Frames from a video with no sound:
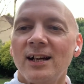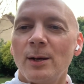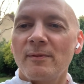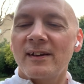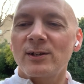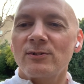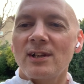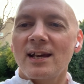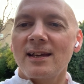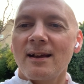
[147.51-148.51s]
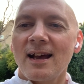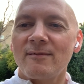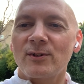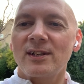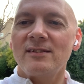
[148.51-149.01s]
Hope you've had a good day, have
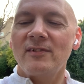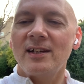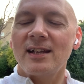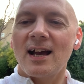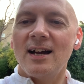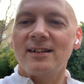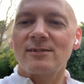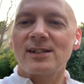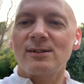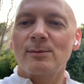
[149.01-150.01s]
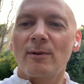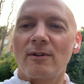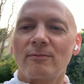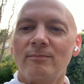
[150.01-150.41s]
a good evening, and I'll see you tomorrow.